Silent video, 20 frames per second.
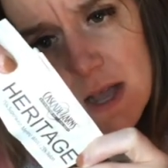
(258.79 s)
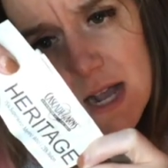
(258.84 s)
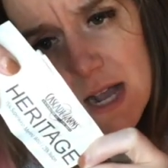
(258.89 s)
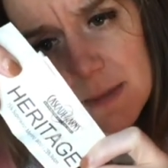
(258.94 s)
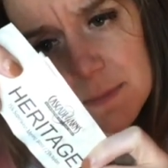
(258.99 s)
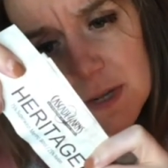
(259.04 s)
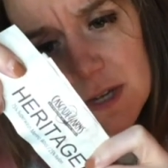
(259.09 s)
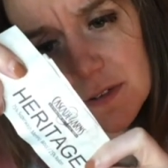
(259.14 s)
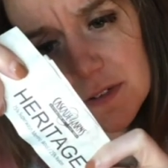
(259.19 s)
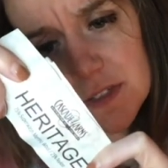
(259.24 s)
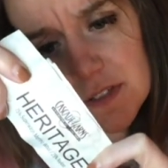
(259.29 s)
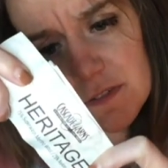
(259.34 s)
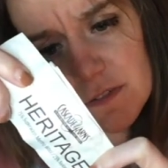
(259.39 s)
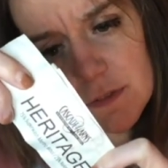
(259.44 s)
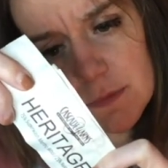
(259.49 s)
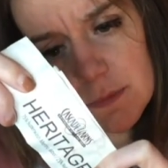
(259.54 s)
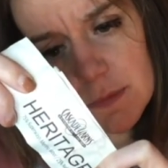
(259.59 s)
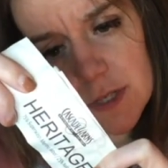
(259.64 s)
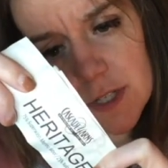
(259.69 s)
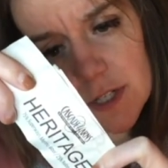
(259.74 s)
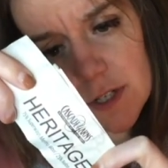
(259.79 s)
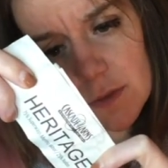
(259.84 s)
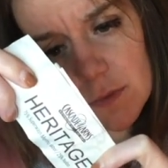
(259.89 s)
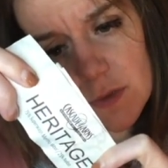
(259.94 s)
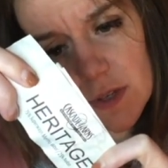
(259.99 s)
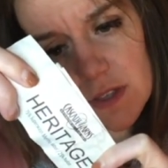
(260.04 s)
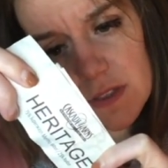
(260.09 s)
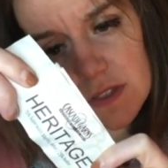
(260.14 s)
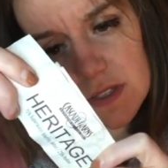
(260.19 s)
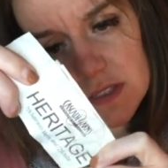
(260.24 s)
I'm not really familiar
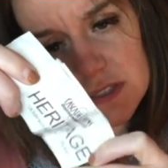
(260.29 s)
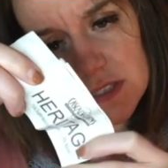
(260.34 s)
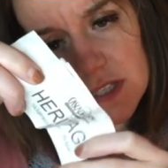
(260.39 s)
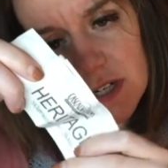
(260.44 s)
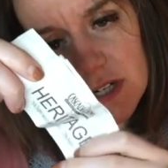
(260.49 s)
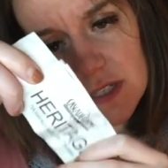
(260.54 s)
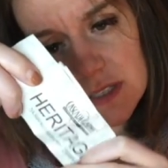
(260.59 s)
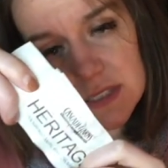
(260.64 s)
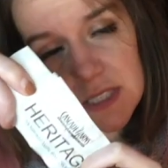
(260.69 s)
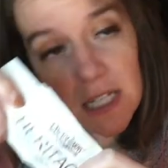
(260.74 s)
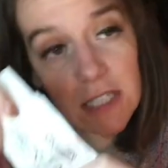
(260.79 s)
with these yarns.